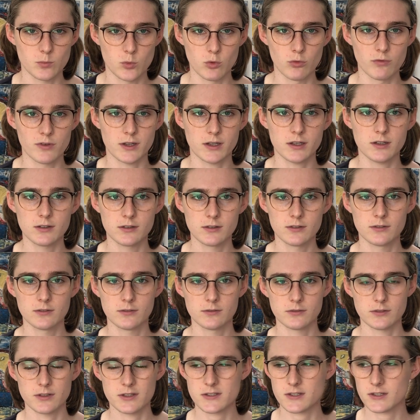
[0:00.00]
movie.
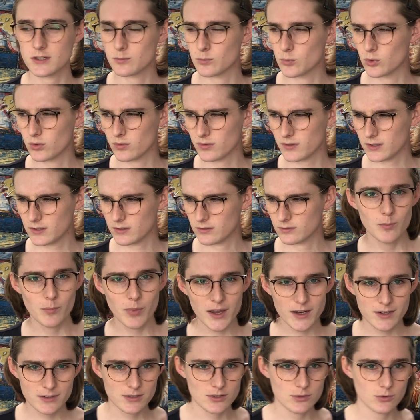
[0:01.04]
Is it a movie?
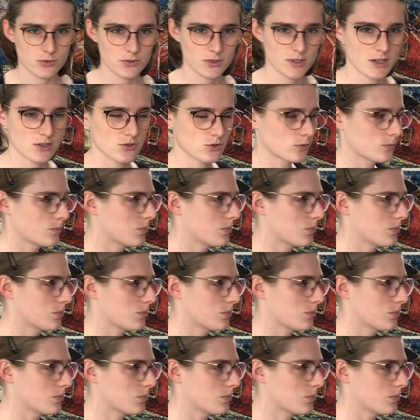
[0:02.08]
Back to your scheduled